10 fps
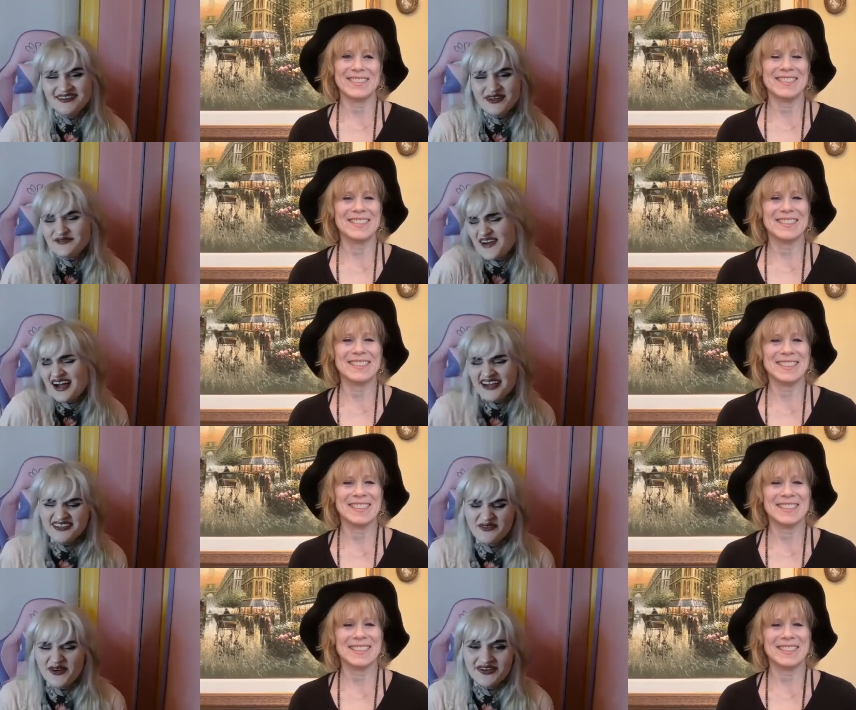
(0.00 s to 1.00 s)
Speaker 1: we're fine,
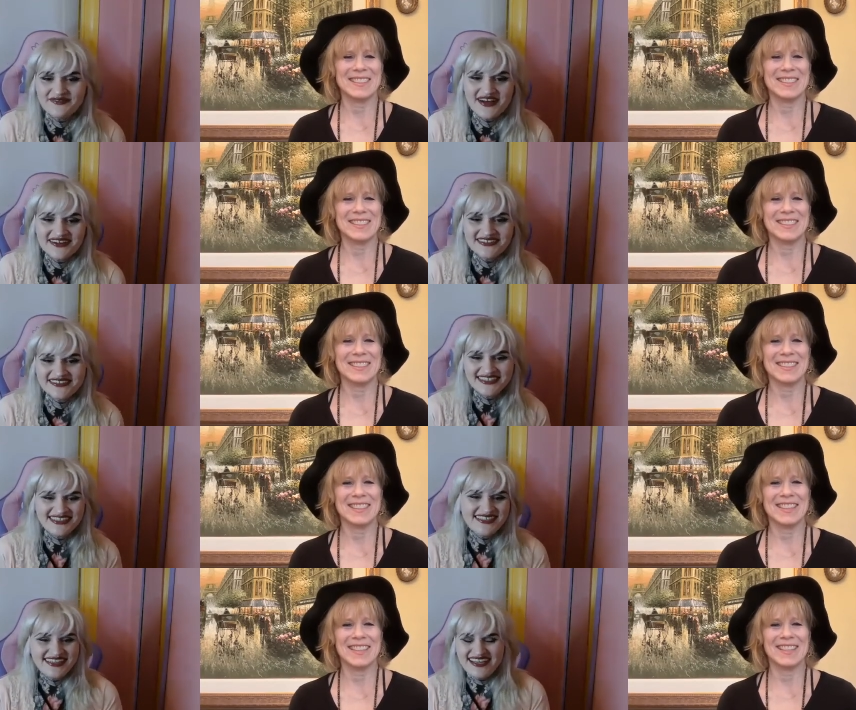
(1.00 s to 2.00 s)
don't worry about it.
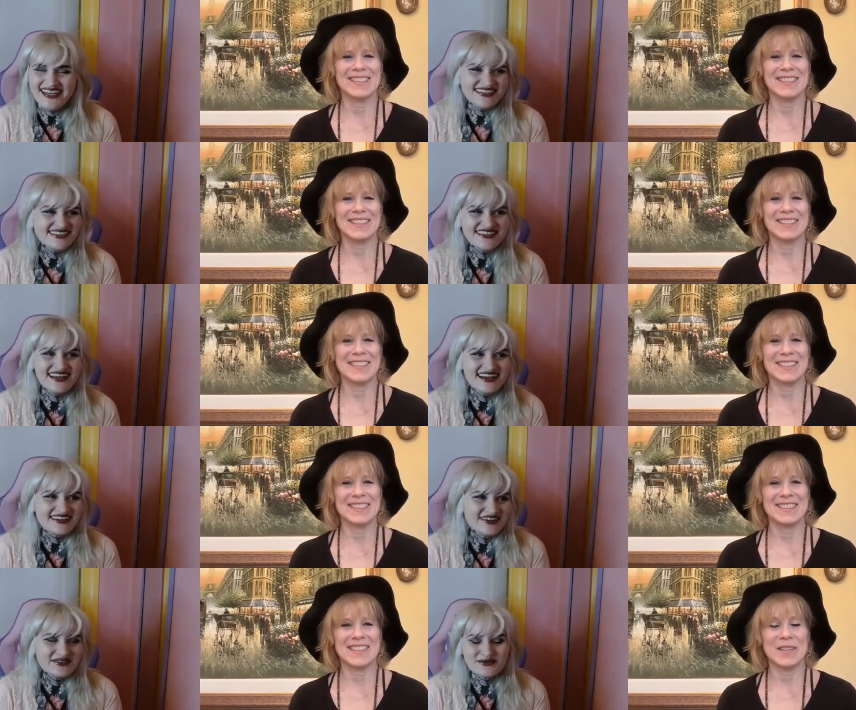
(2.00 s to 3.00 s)
Speaker 2: Yeah, yeah. yeah
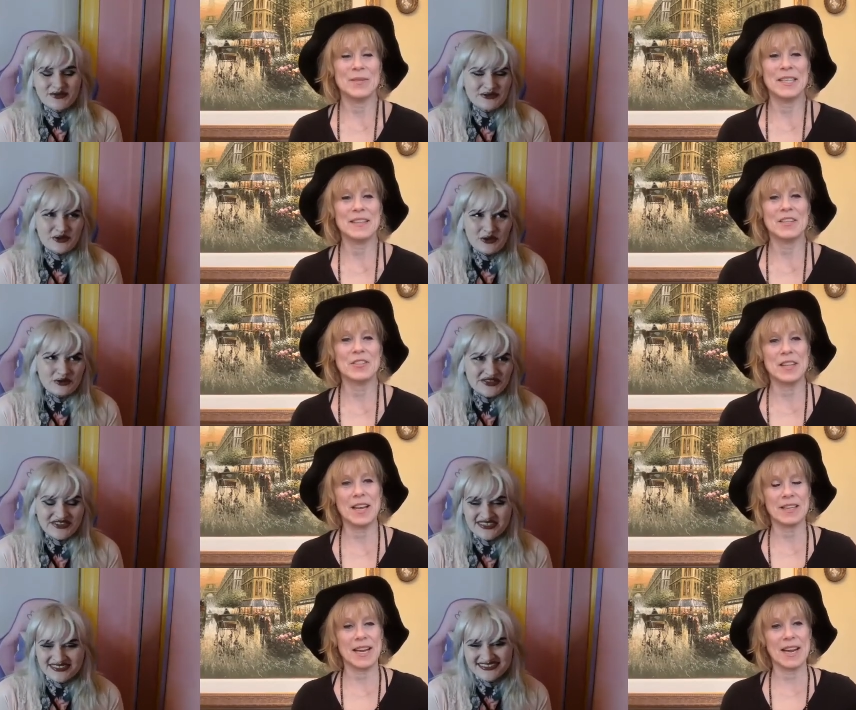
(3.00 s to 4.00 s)
I mean, it, there's
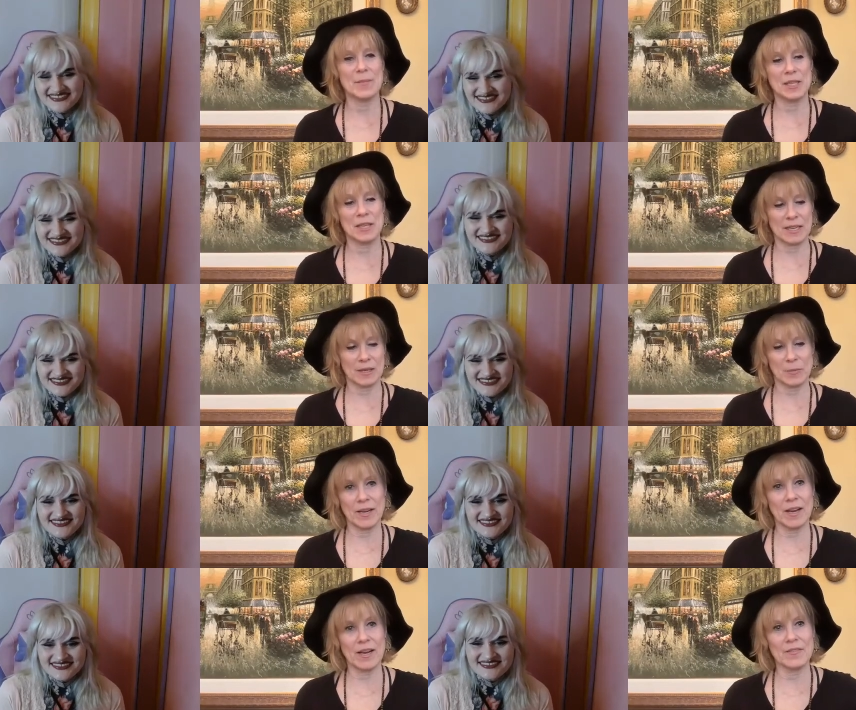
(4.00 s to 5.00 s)
that gamut. Like we,
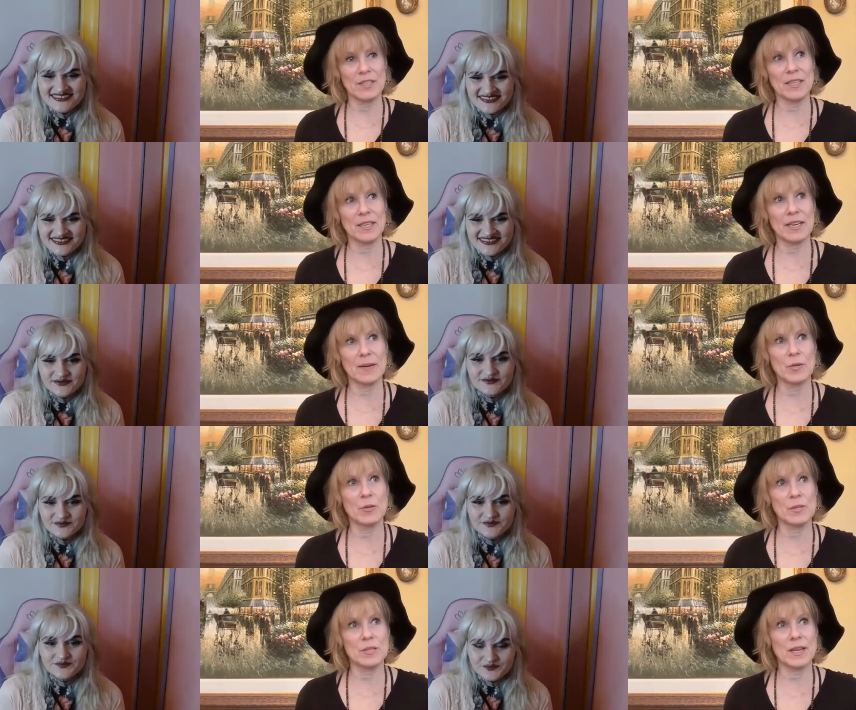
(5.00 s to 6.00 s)
ha- I have a neighbor
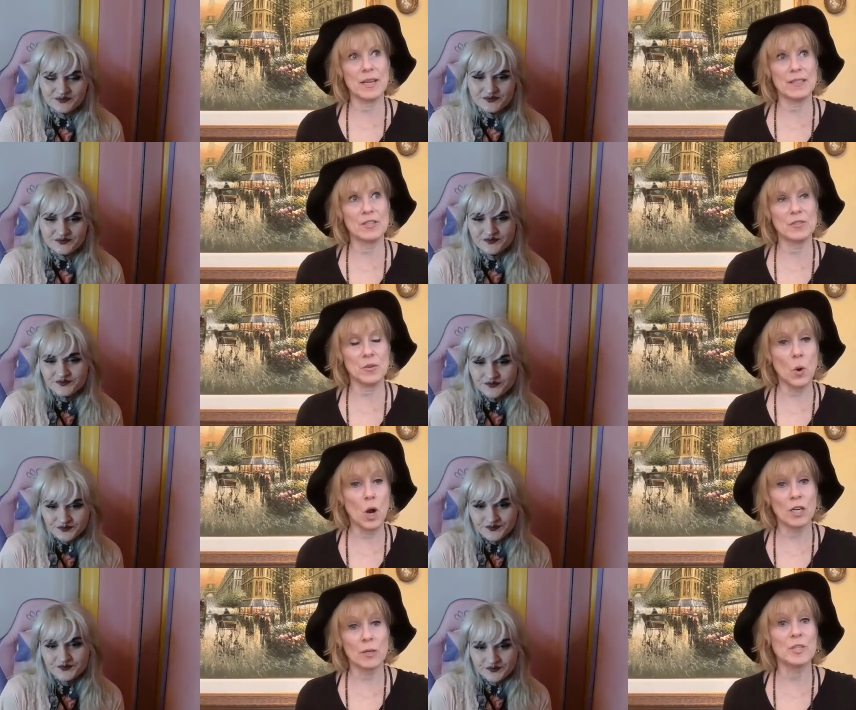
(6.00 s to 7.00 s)
who has to use a
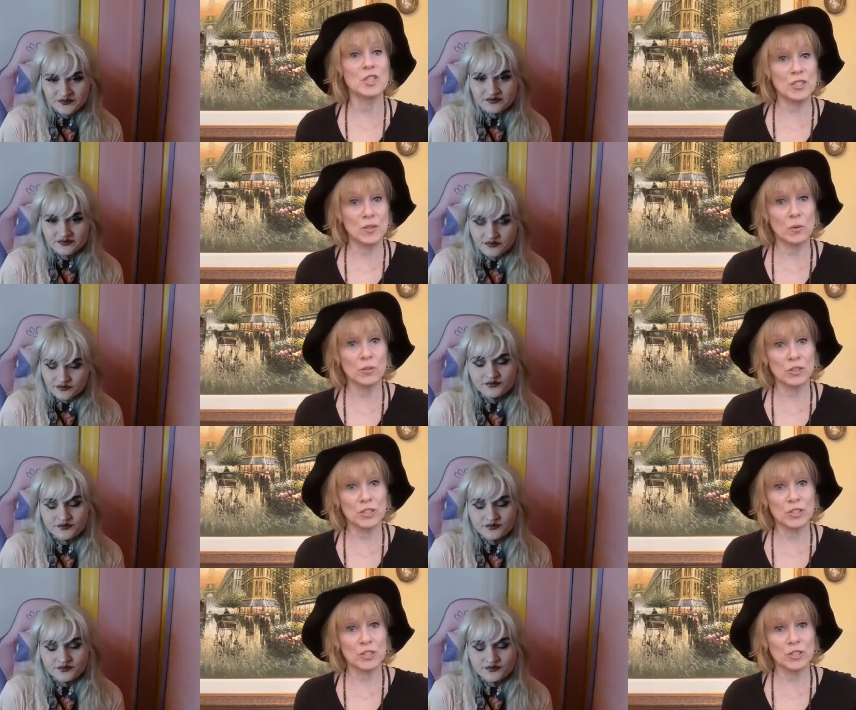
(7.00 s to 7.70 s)
walker, but she's older;